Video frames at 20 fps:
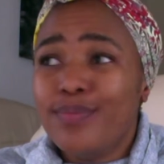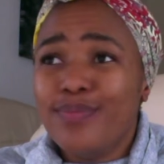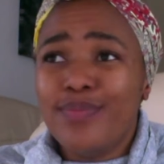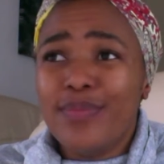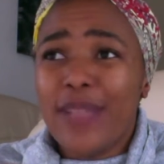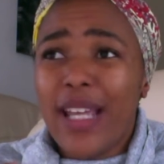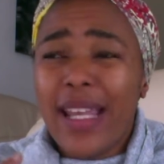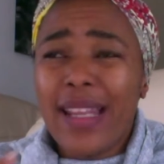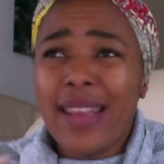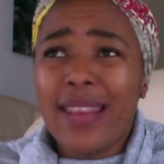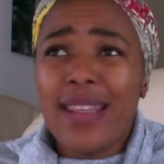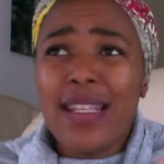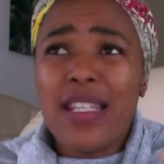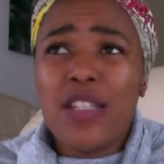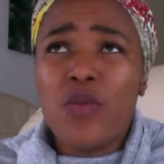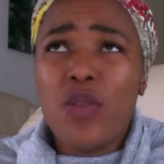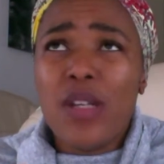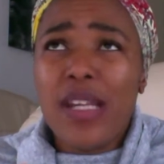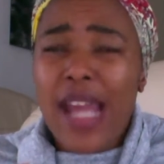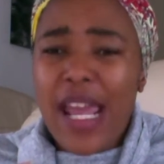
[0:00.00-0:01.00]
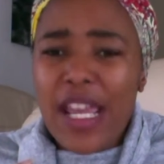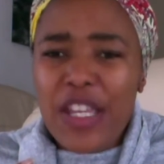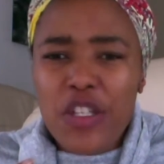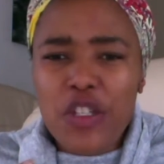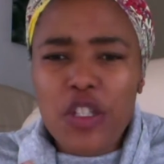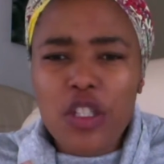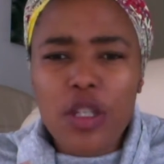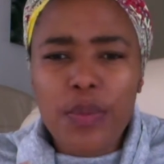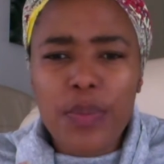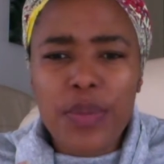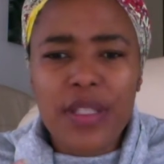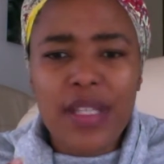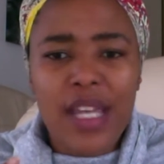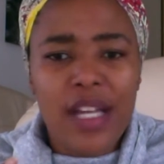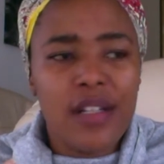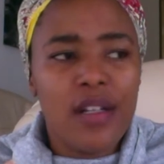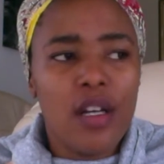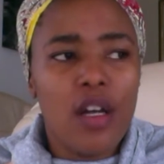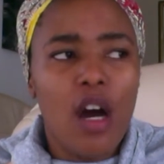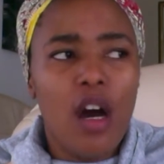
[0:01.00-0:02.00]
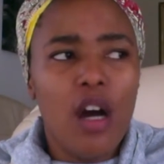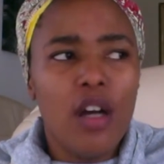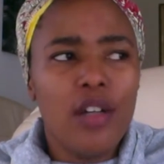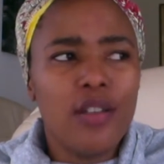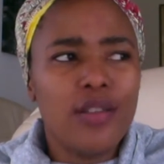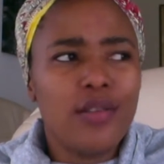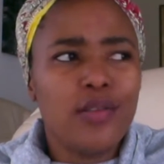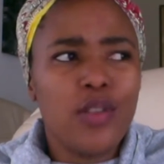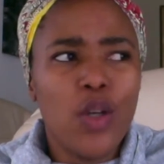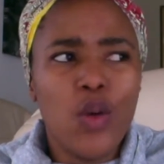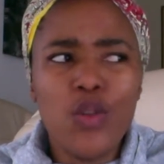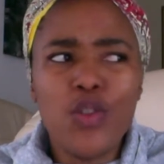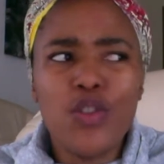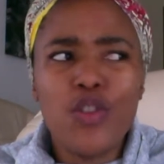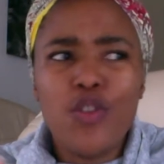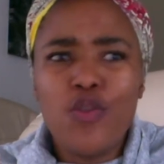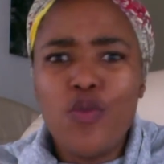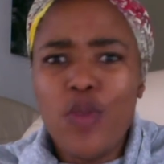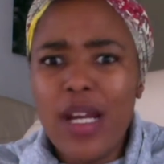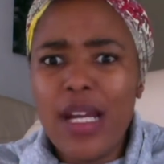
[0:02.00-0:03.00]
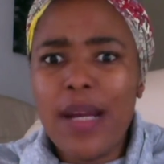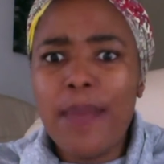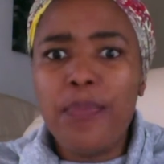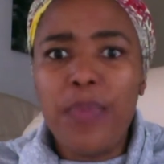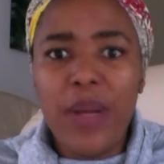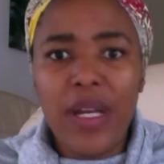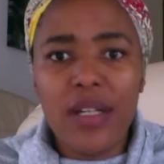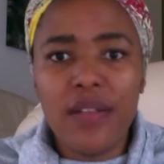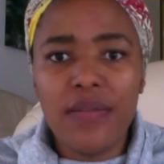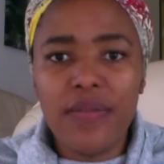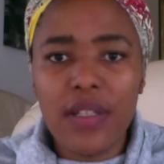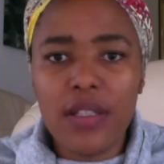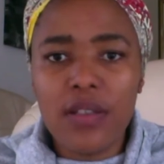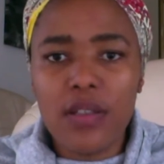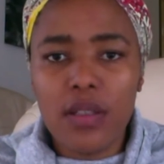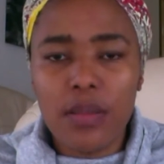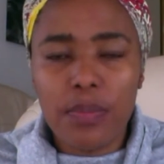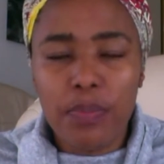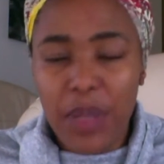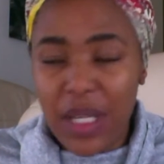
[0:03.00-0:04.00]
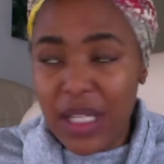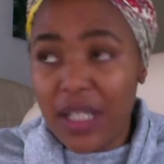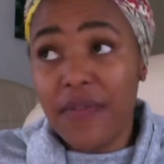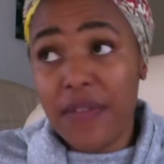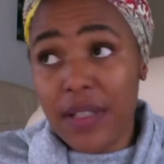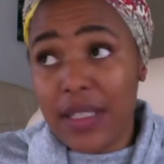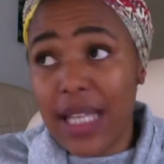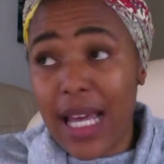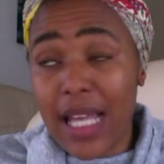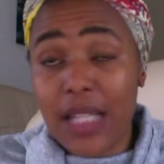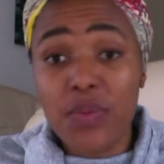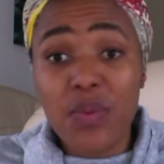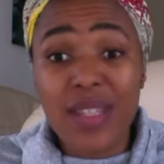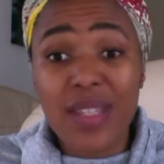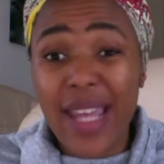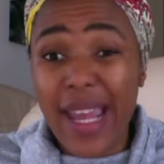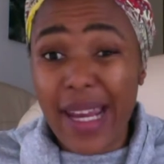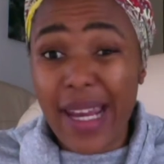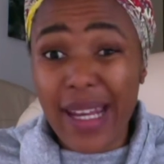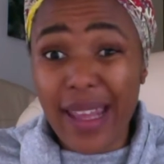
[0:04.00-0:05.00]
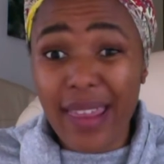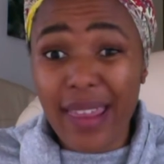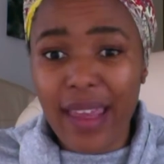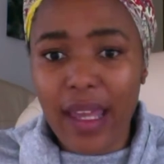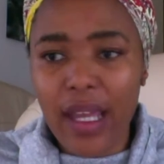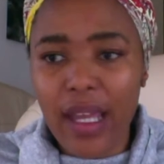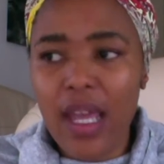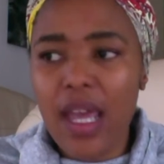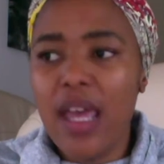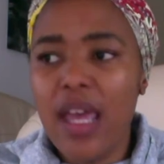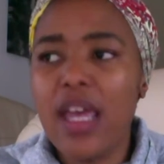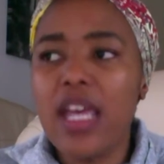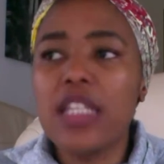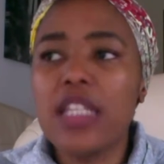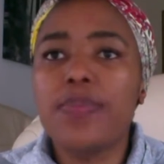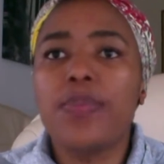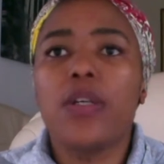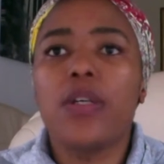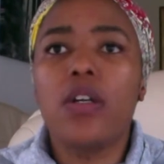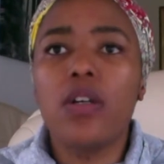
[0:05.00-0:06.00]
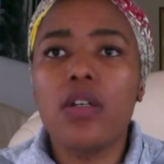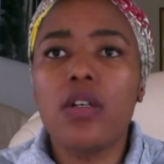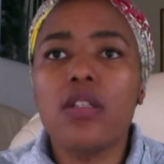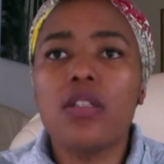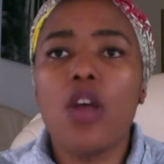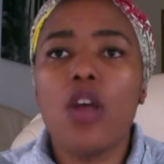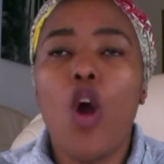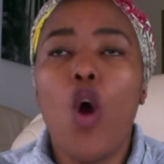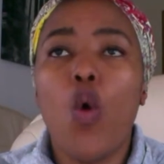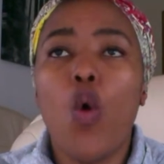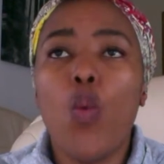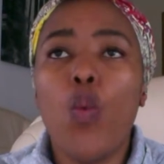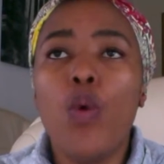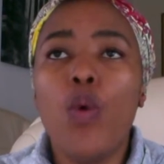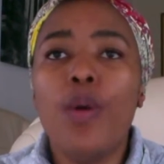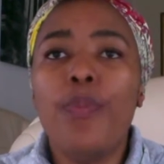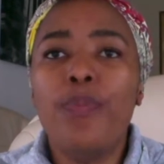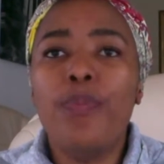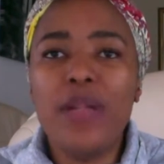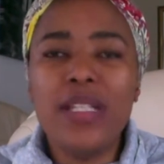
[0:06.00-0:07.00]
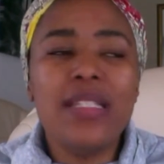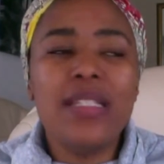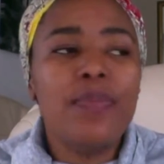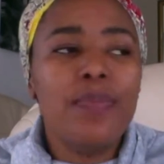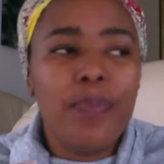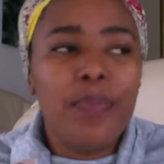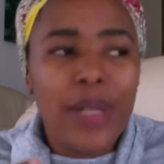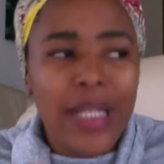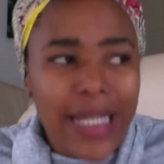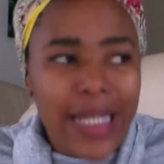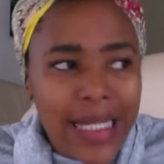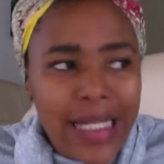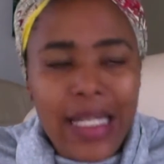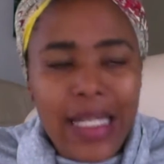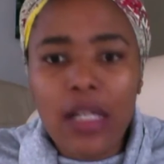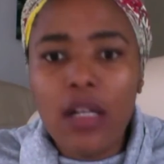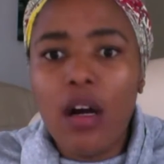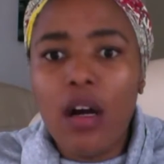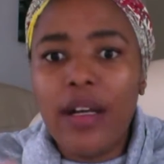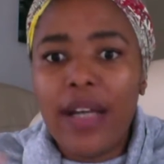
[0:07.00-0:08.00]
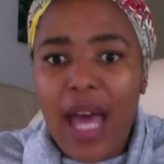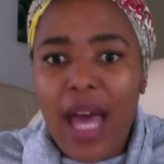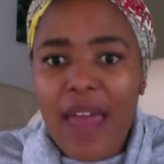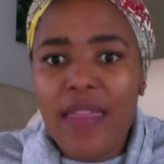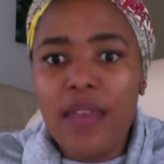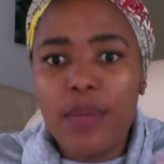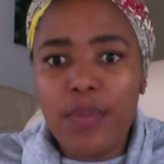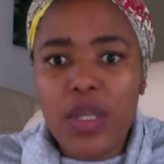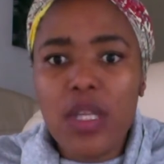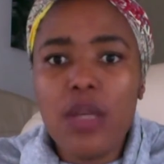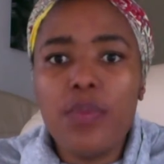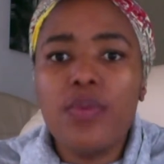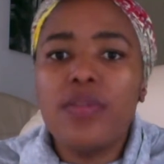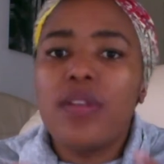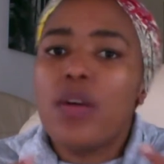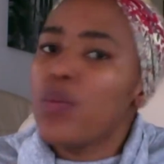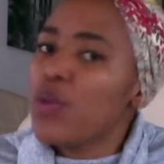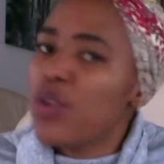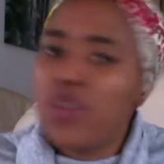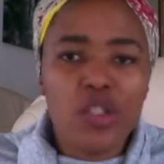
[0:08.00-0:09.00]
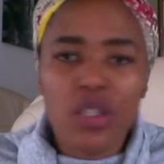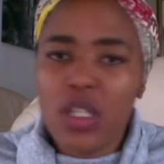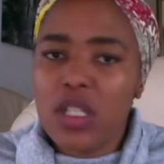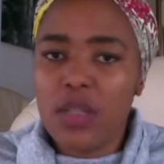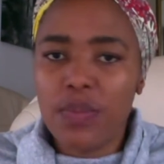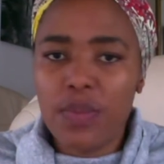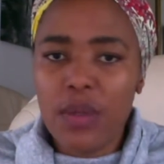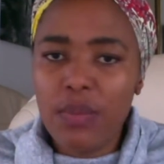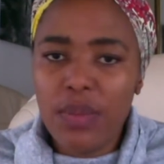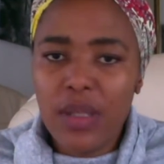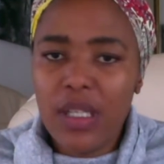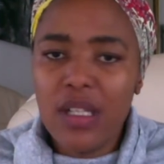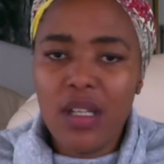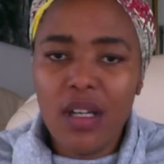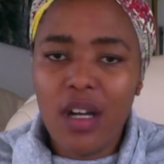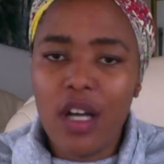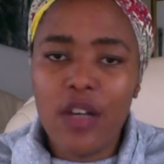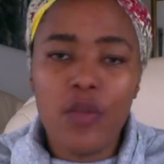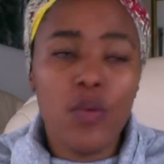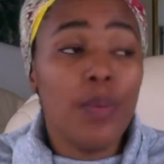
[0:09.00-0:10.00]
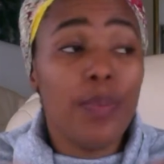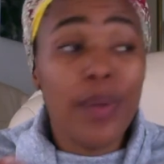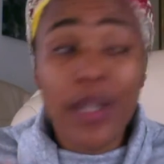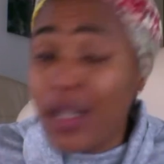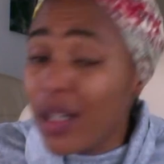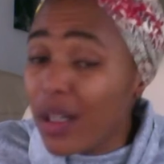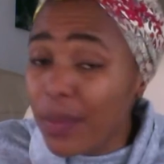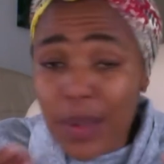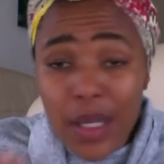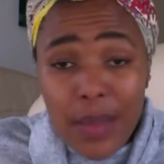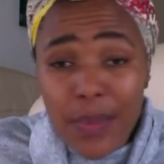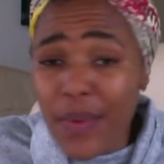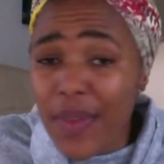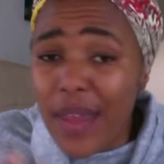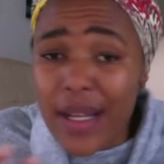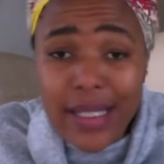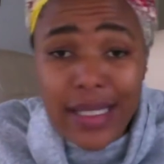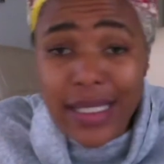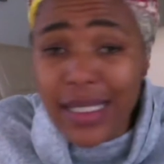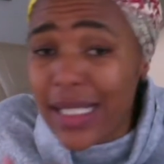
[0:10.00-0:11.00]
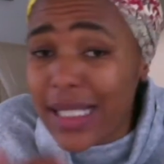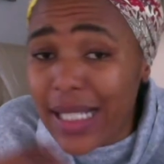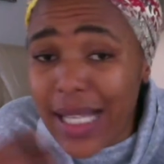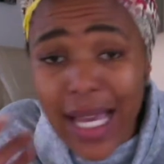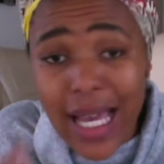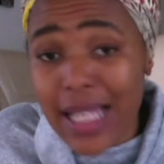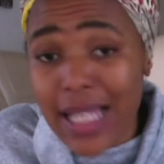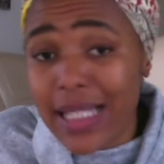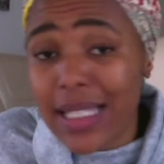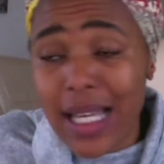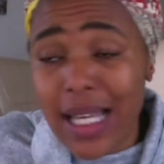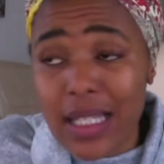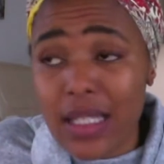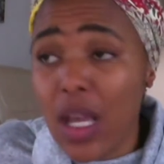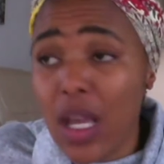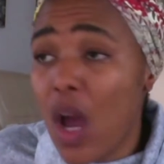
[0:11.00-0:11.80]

in these relationships that don't really benefit us with anything is because we're busy bleeding on other people that we shouldn't be bleeding on. We're bleeding on people that didn't cut us.